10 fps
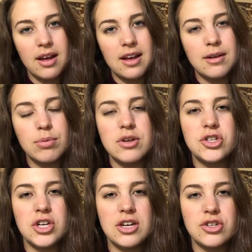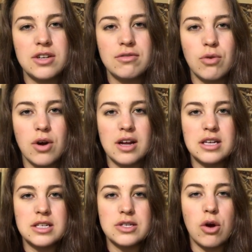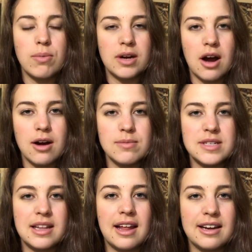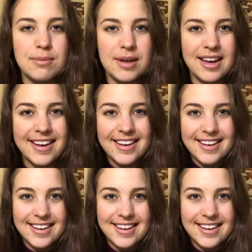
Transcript: in appreciation for his open arms and letting me